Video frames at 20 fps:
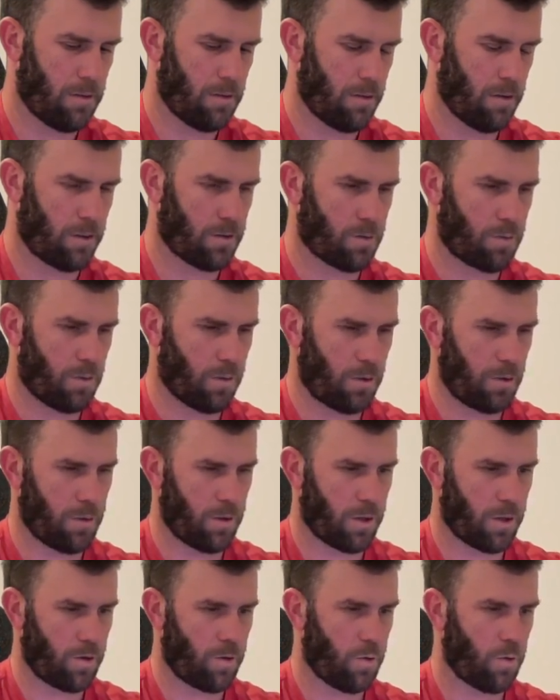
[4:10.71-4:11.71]
Looks really,
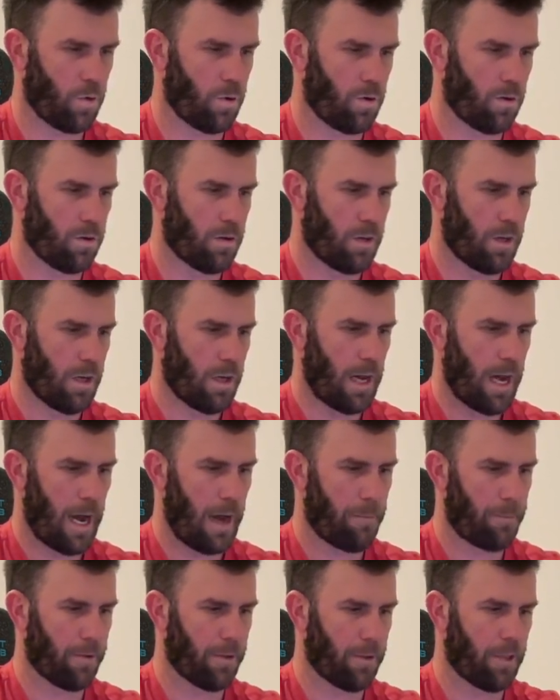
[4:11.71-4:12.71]
really cool.
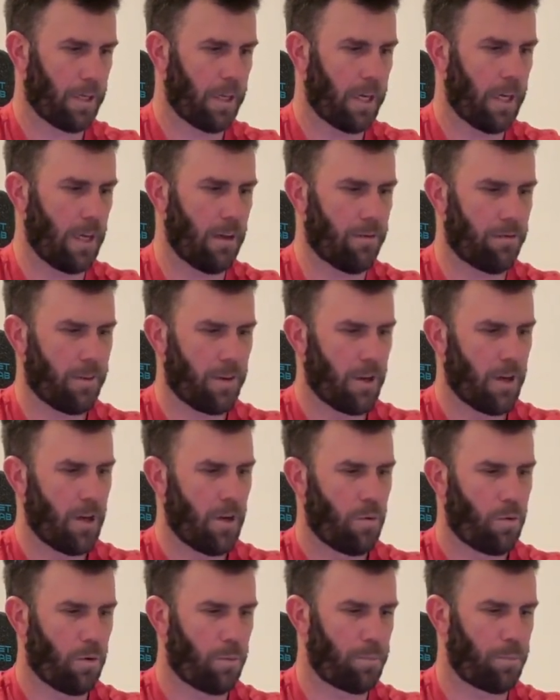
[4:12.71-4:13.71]
I believe
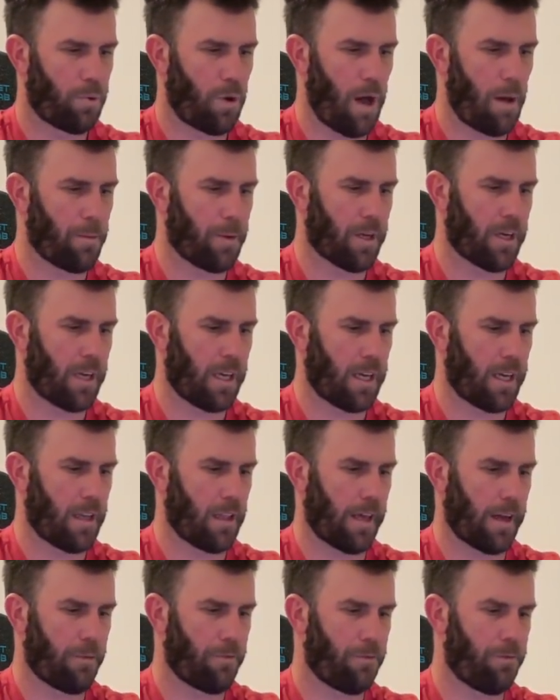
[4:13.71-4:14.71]
we're probably going to get
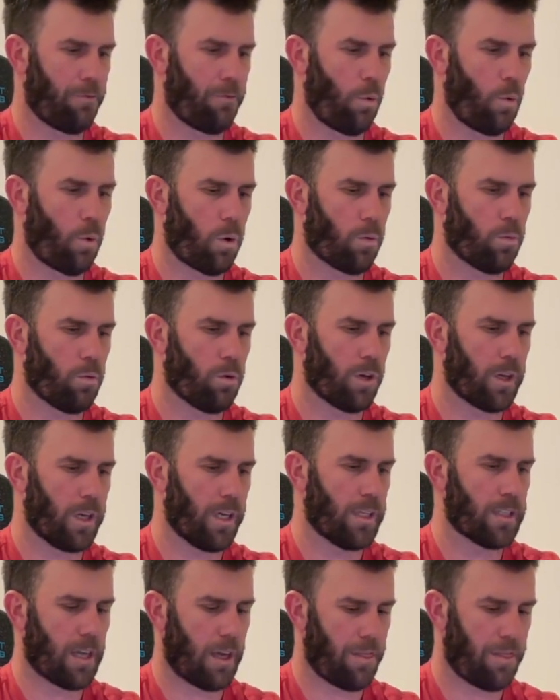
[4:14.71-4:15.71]
like four
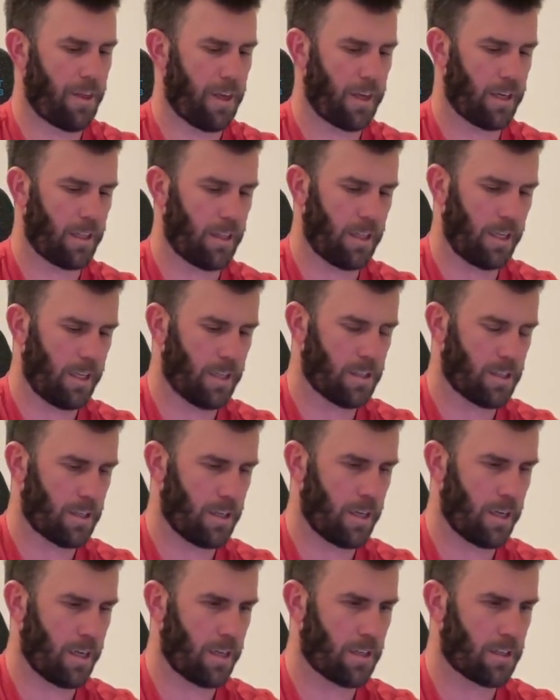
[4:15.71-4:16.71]
rookies, I think, in these
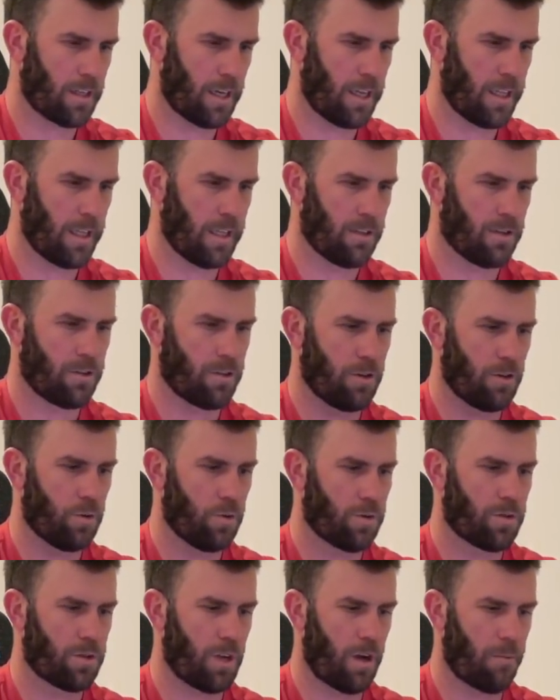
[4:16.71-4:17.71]
things, and then two
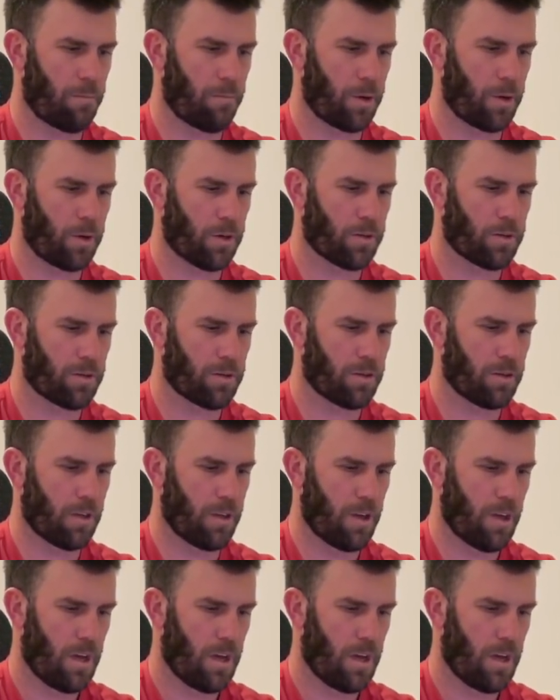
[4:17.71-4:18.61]
Sunbursts.